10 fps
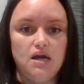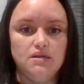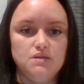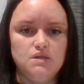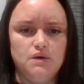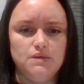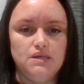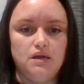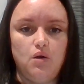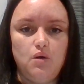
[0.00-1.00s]
So I was like,
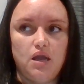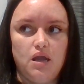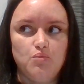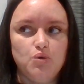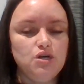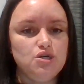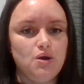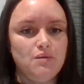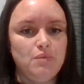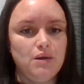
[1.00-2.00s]
okay, I'm pretty sure I
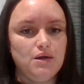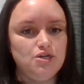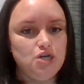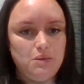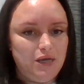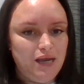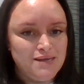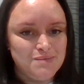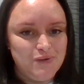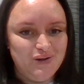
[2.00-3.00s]
paid my JPS
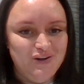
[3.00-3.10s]
bill.